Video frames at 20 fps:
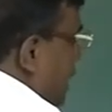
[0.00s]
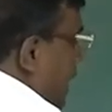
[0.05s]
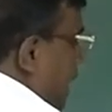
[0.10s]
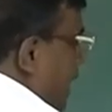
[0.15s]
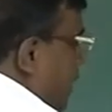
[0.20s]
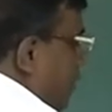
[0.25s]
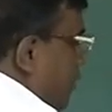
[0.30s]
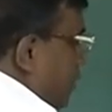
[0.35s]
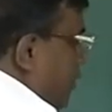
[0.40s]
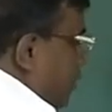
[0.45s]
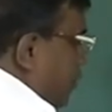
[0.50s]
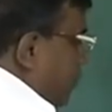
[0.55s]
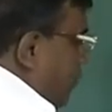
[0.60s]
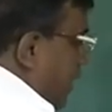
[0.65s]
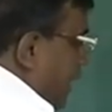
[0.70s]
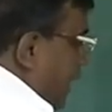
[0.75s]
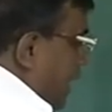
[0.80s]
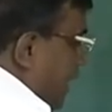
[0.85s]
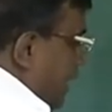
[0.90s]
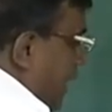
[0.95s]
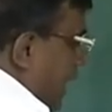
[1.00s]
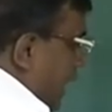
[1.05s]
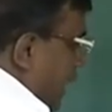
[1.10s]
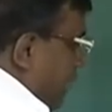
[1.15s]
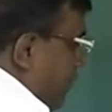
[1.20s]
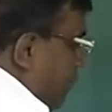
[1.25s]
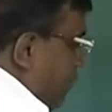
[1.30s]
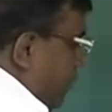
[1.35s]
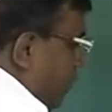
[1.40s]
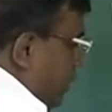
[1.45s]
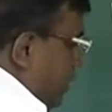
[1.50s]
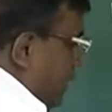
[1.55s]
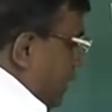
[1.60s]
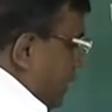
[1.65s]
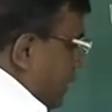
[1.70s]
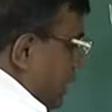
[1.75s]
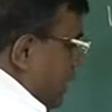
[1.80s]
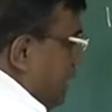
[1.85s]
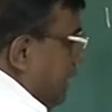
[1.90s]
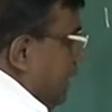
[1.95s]
I want to find at
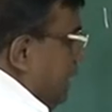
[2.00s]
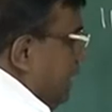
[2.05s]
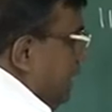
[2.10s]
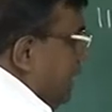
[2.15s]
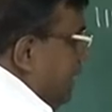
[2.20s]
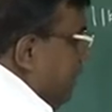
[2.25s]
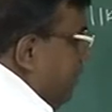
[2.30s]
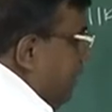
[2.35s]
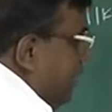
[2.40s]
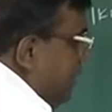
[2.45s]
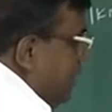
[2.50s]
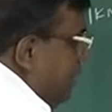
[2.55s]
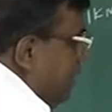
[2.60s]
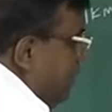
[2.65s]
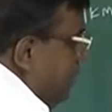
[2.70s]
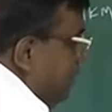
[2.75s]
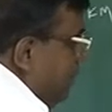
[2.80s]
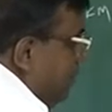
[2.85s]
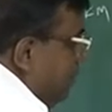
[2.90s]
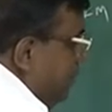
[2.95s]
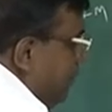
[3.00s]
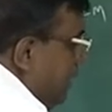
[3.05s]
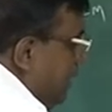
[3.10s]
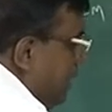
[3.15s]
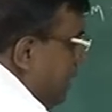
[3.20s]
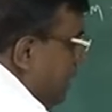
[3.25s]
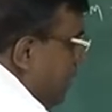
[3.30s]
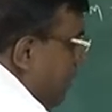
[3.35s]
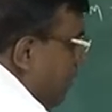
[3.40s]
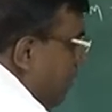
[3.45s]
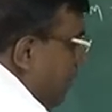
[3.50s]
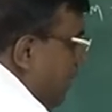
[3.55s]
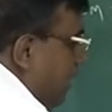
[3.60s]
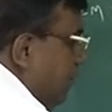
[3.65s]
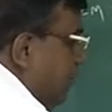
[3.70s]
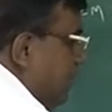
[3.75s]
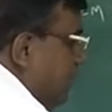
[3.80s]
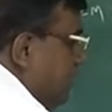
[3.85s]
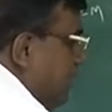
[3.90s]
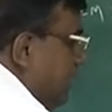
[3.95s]
14 given
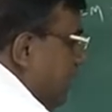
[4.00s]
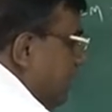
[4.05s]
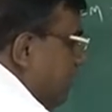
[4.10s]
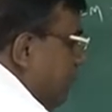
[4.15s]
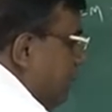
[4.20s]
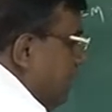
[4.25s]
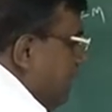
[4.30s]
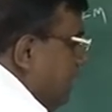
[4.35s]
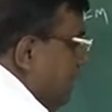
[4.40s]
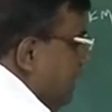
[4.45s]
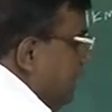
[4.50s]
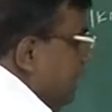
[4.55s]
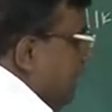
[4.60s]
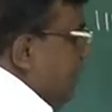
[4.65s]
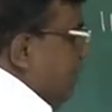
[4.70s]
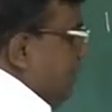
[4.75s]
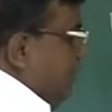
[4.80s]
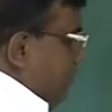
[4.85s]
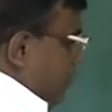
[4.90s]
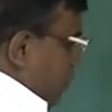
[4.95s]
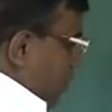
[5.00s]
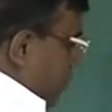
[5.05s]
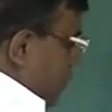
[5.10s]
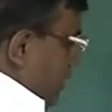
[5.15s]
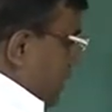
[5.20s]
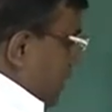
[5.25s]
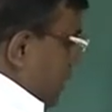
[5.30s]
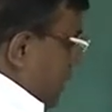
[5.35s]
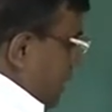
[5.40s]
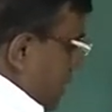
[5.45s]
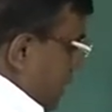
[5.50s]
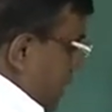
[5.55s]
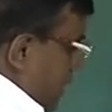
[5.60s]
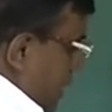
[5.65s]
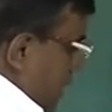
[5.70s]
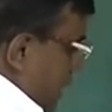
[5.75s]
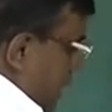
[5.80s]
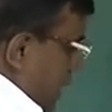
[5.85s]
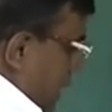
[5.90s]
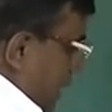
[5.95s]
P1 which is at P11 kilometer.
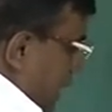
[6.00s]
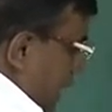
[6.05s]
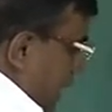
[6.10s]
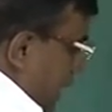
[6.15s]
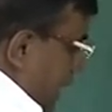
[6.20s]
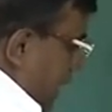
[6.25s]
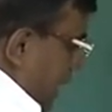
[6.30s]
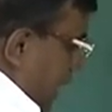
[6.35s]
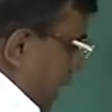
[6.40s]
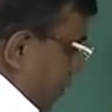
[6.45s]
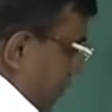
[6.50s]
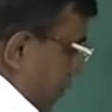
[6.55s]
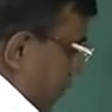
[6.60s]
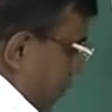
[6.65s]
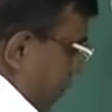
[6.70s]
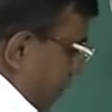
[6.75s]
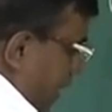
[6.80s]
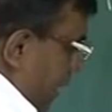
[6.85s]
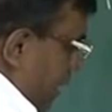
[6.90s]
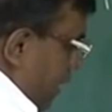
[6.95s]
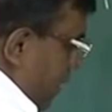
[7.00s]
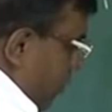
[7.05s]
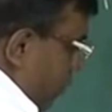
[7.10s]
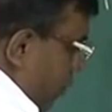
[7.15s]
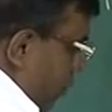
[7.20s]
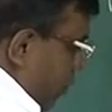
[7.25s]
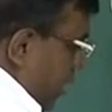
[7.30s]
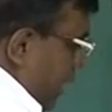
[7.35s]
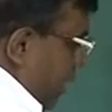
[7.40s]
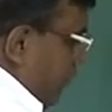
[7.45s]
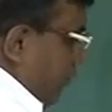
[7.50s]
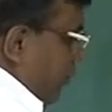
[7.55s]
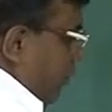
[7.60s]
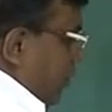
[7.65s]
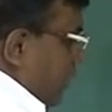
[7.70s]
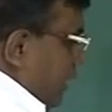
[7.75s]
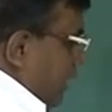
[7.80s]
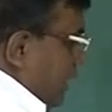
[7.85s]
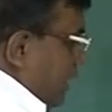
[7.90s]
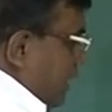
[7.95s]
Again I want to find rho at
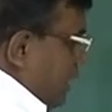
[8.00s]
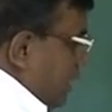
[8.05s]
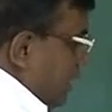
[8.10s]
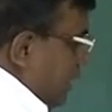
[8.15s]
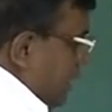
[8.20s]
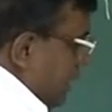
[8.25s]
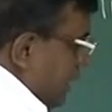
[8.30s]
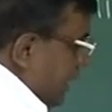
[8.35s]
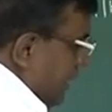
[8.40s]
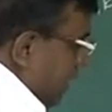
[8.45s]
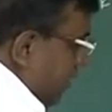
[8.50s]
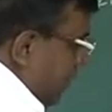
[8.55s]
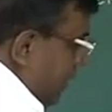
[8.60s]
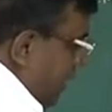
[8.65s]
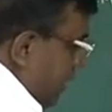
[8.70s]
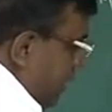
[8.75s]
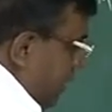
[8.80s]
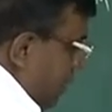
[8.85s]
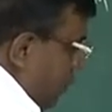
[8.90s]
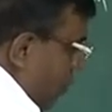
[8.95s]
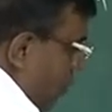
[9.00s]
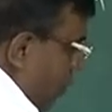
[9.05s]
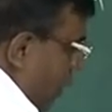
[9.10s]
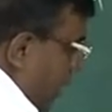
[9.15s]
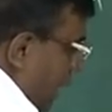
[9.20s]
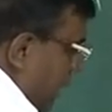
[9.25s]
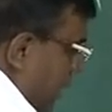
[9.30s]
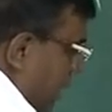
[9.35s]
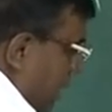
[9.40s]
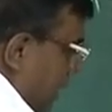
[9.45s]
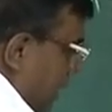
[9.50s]
14 given rho at